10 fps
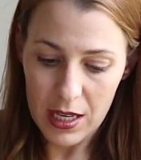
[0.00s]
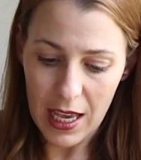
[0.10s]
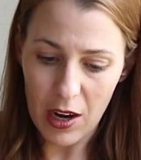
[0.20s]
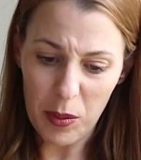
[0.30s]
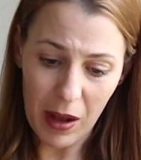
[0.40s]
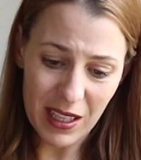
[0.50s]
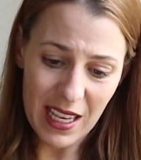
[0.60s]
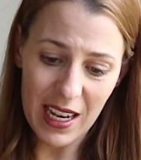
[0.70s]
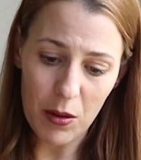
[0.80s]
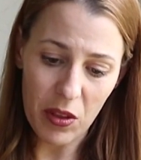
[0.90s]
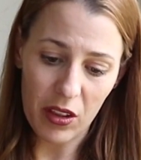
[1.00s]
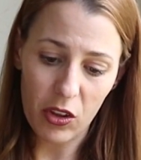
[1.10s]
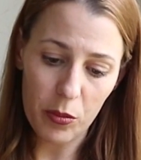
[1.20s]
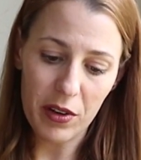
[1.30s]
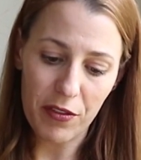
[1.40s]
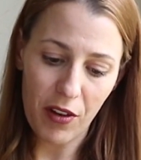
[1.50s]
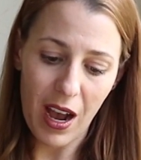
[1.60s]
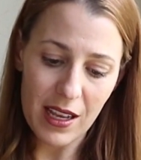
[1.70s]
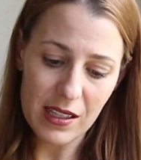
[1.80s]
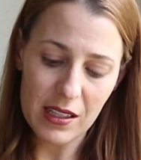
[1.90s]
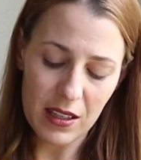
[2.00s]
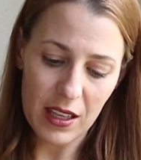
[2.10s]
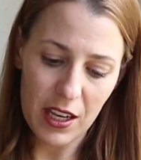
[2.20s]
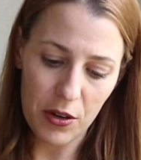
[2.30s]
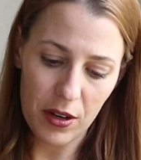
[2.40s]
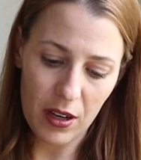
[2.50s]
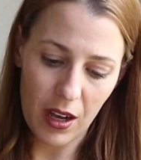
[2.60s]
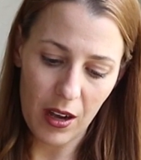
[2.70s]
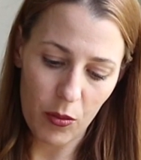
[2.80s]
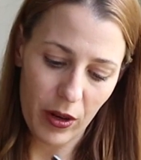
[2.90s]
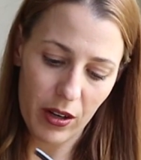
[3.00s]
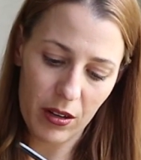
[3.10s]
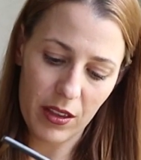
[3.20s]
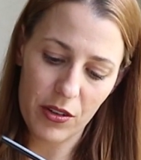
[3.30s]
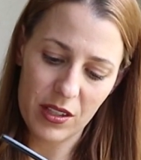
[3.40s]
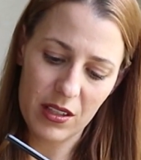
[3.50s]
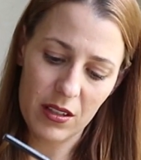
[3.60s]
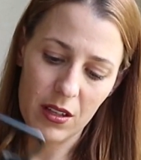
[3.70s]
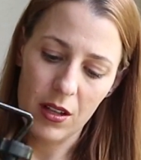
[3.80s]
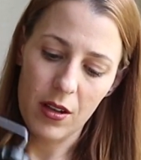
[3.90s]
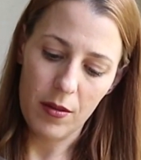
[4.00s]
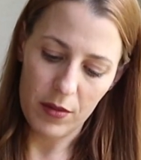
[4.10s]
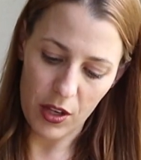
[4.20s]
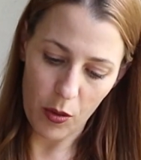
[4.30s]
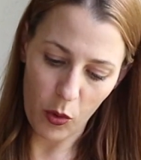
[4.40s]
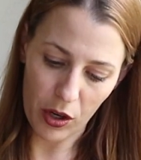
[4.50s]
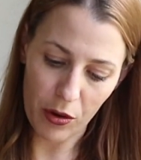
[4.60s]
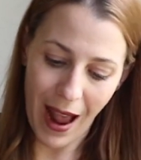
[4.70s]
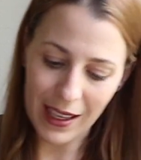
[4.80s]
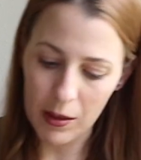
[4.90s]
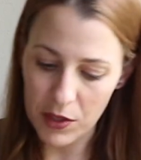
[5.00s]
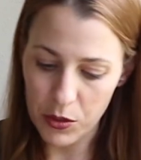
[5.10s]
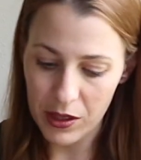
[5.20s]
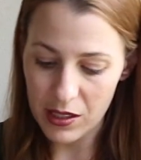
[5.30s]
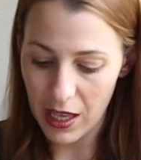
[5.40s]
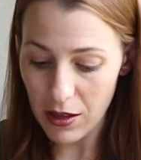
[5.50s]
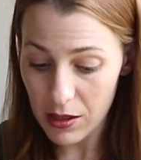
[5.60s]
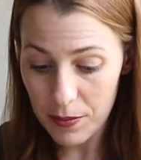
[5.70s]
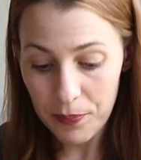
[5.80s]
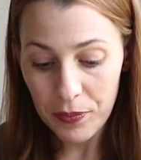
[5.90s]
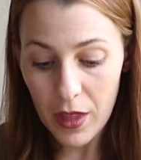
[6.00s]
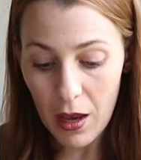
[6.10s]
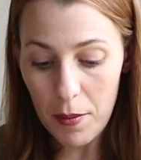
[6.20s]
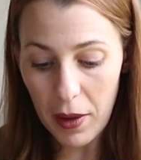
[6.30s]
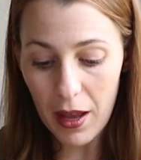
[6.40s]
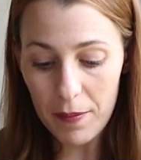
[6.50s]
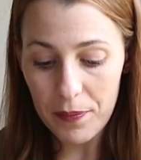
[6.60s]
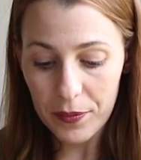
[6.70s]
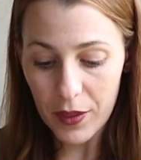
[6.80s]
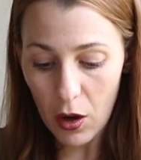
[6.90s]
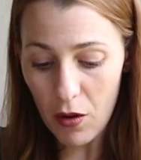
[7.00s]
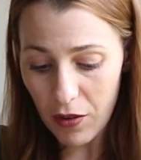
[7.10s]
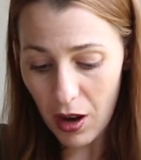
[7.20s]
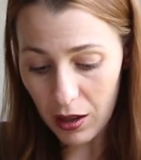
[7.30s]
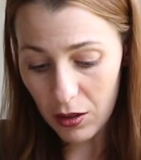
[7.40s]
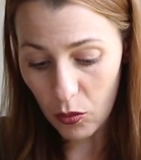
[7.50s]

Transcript: And I'll probably hit it with a little bit of Fries here where there's you know, more cracking between the scales. But overall,